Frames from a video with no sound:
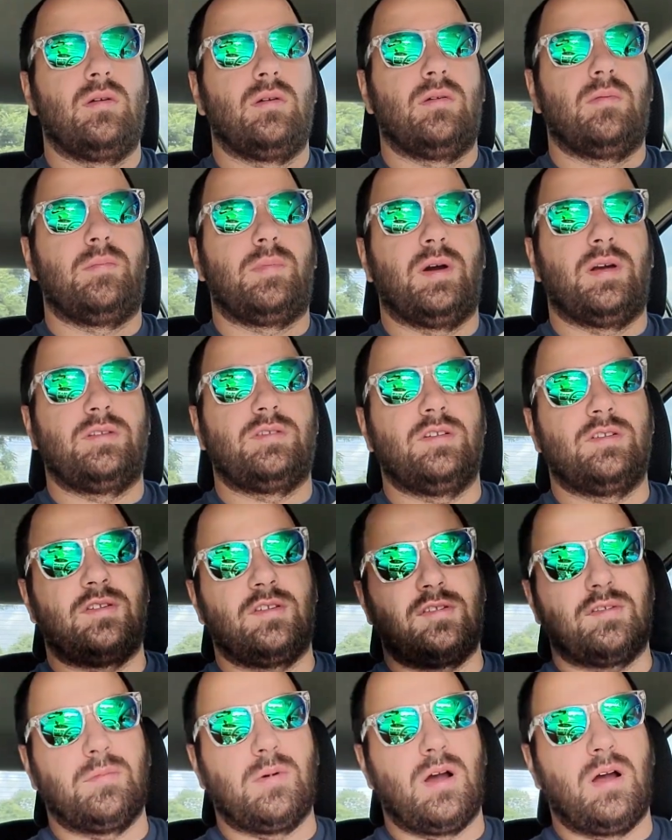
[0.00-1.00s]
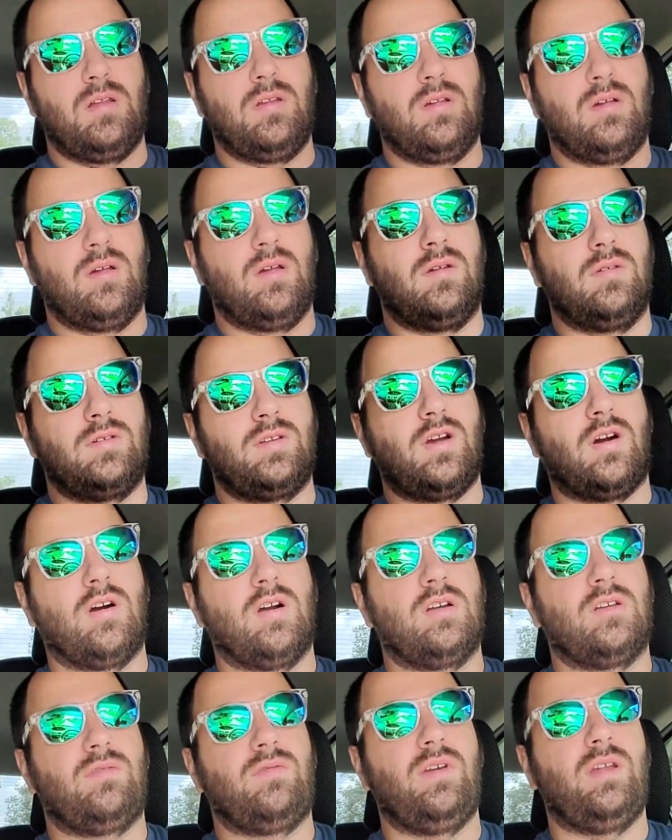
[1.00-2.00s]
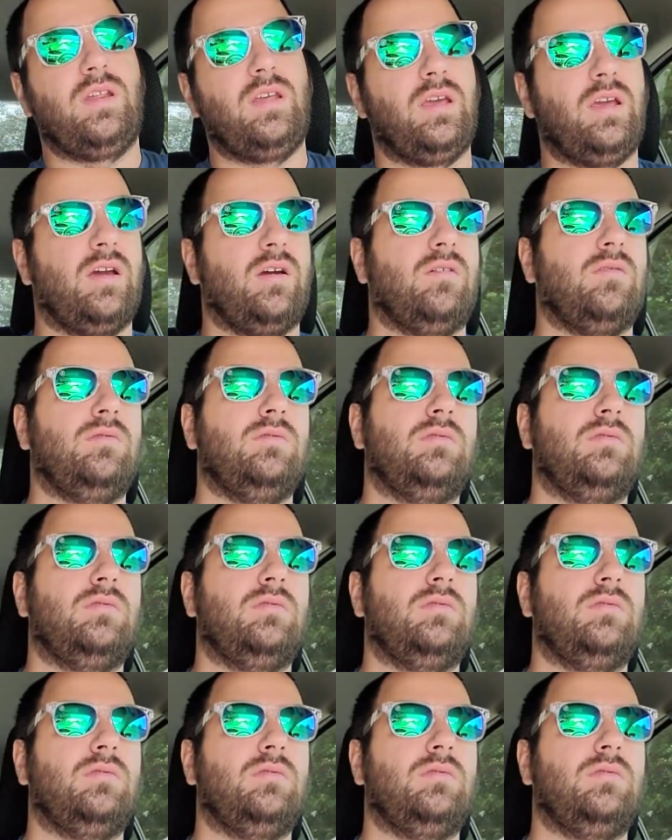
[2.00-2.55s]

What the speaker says: But just a small little Yaris video.